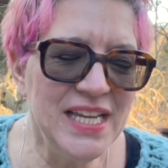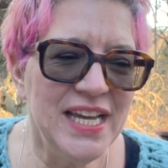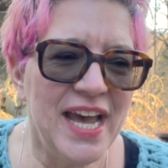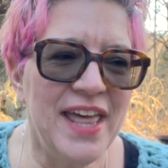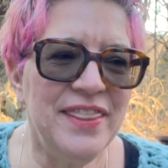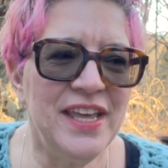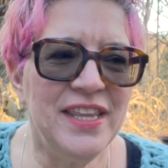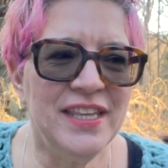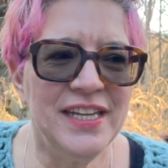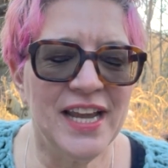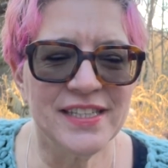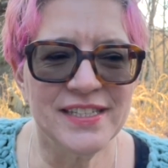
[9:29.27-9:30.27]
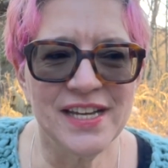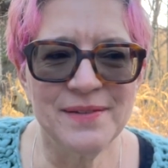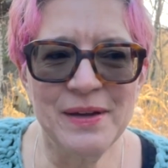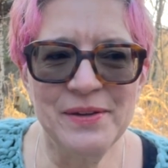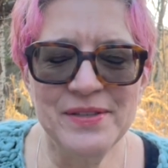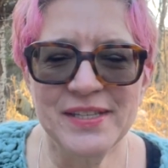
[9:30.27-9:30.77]
And then the next
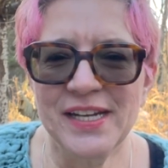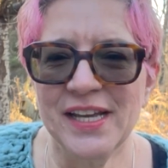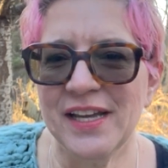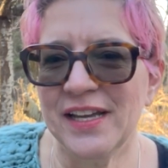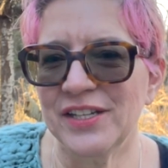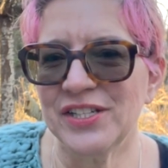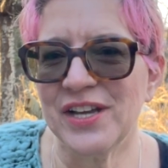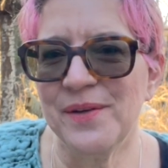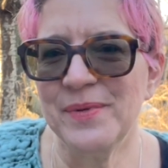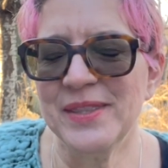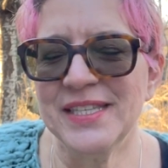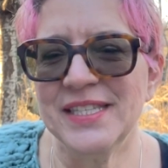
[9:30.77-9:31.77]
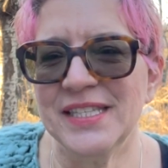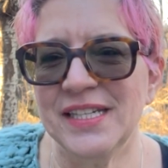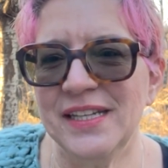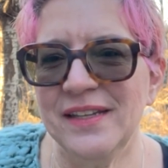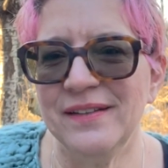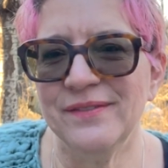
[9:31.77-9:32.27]
time I was at a shop in the
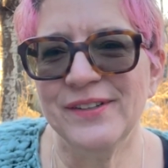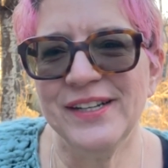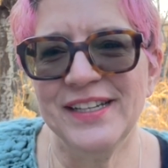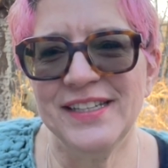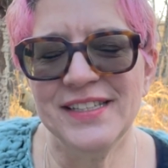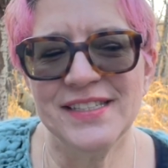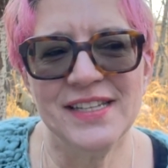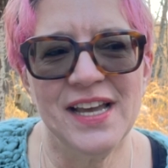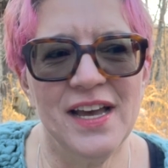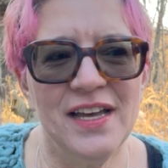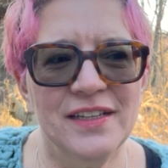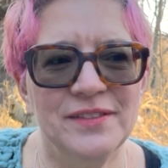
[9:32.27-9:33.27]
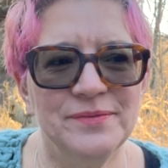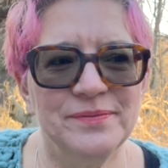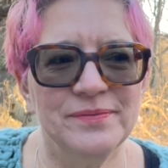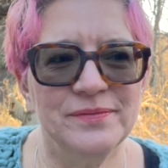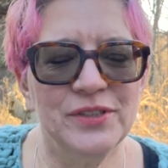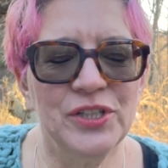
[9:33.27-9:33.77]
city was
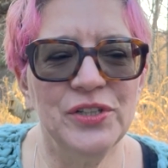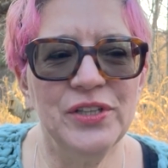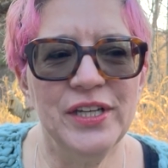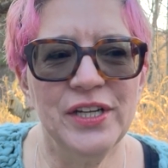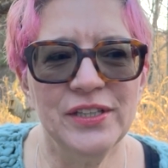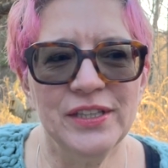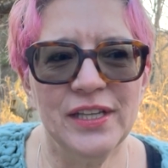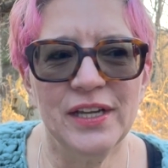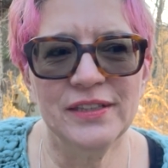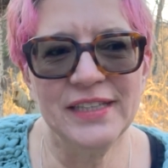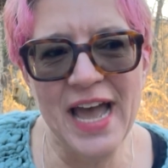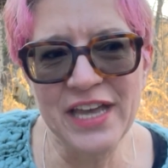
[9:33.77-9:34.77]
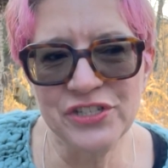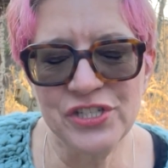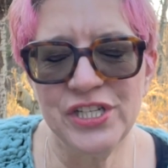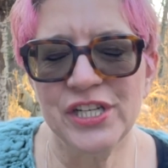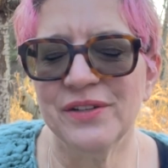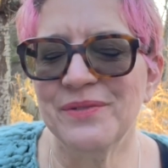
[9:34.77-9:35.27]
earlier
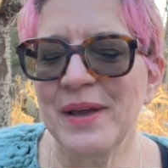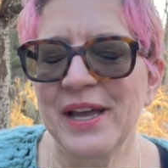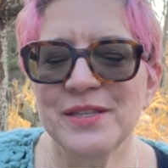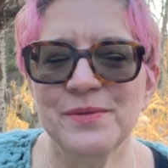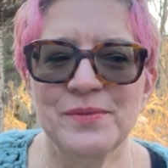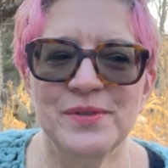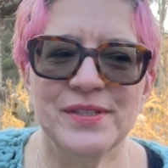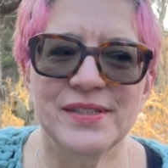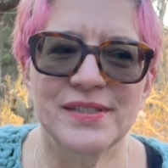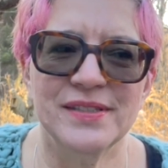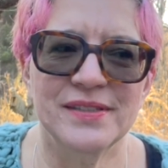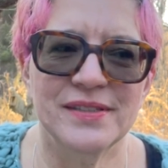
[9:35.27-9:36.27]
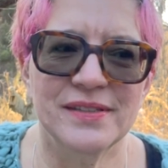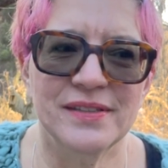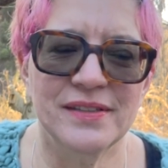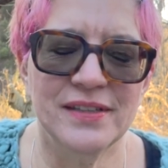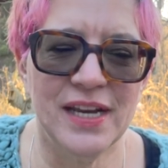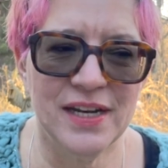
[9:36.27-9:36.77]
last year when my husband was
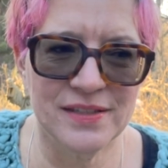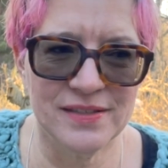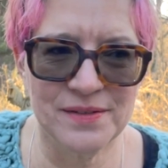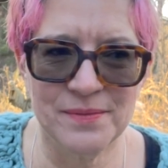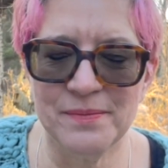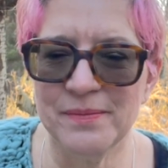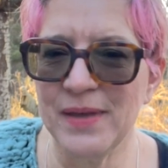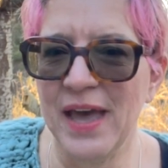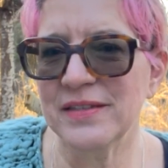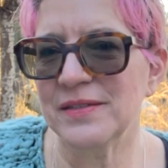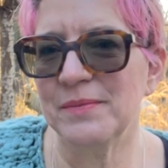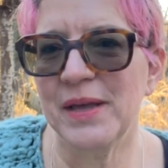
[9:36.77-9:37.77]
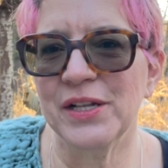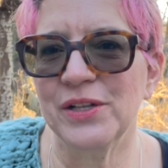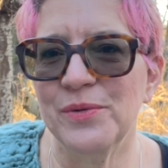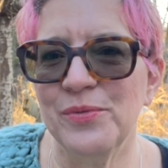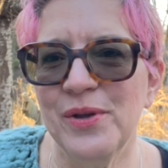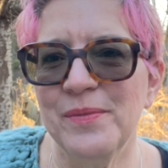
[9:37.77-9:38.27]
had some
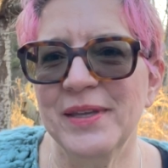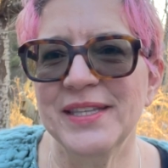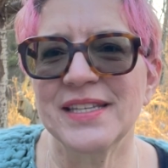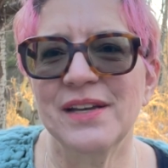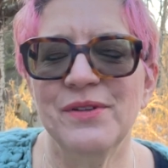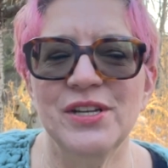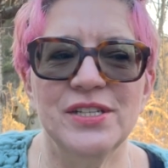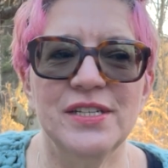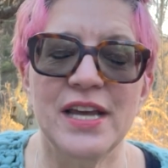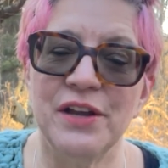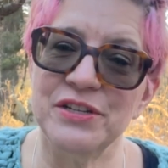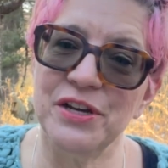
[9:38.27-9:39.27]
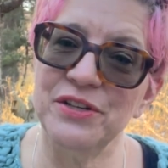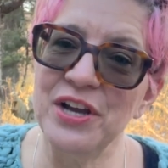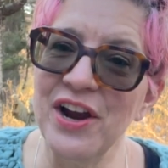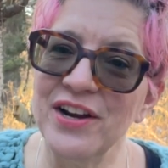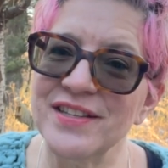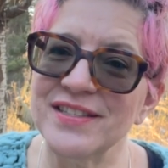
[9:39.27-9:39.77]
medical appointments. I went to Downtown
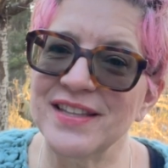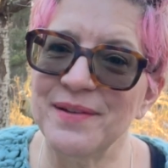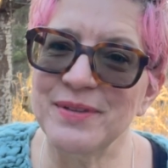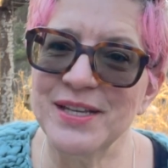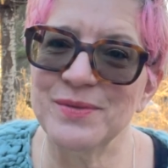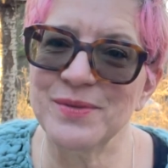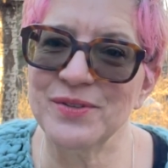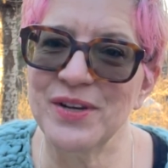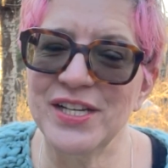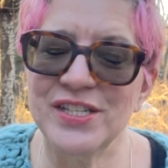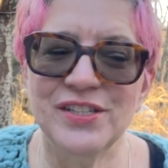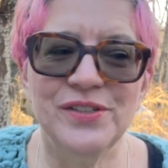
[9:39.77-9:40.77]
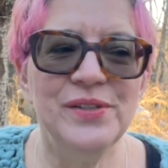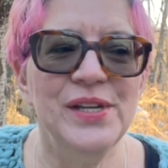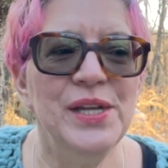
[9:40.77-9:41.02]
Yarns, and that place was great too.